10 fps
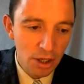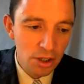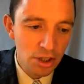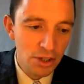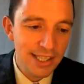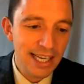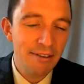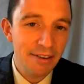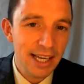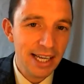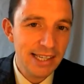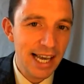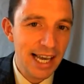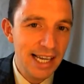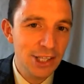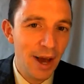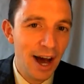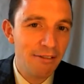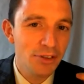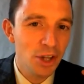So the significance is you
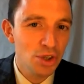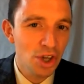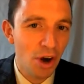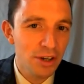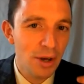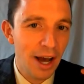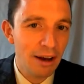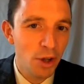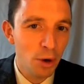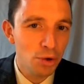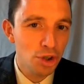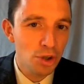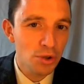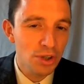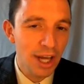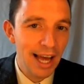have no socks, you have no shoes,